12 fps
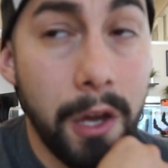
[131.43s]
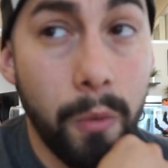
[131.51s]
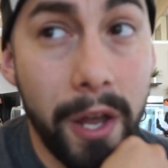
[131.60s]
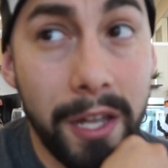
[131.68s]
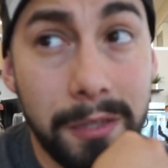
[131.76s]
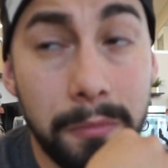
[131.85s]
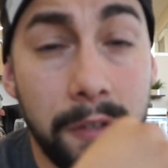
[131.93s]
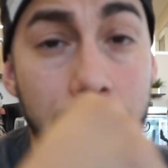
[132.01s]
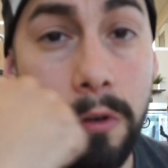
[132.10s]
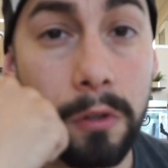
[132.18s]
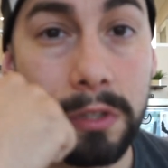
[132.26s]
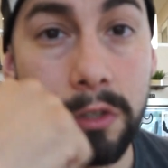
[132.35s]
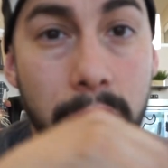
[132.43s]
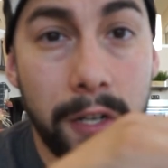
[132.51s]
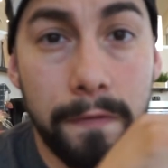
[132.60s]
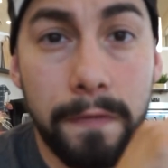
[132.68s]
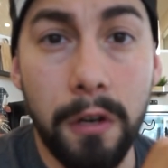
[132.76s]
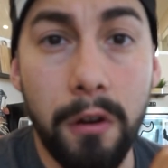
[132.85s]
We had some difficulty trying
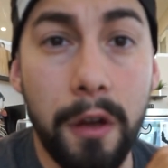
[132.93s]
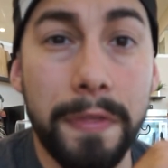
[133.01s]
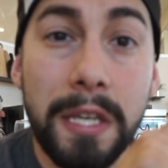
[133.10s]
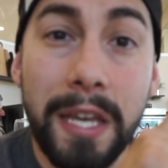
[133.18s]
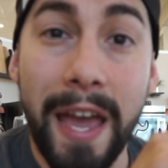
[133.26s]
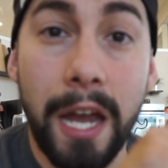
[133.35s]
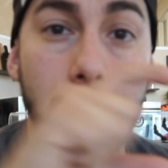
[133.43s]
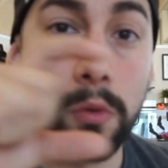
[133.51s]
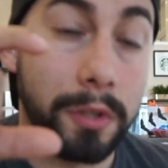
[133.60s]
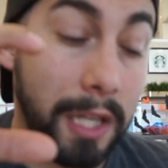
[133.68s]
to figure out the actual